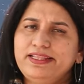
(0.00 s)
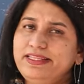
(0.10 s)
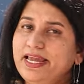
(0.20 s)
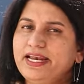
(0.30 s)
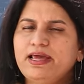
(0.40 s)
at
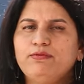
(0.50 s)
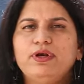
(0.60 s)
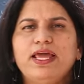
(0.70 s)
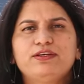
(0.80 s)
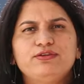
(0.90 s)
the end I
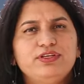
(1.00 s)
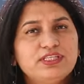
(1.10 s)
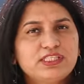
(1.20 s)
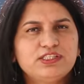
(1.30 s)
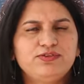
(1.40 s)
would like to
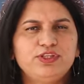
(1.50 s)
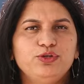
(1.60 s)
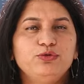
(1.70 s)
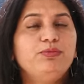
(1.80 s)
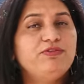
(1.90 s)
discuss
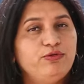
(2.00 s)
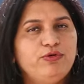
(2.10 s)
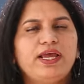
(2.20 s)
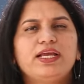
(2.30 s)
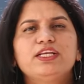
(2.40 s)
with you
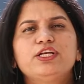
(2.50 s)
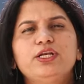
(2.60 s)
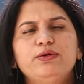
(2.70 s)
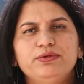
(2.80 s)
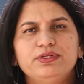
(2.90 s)
before I
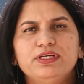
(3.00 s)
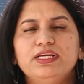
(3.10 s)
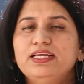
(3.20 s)
conclude.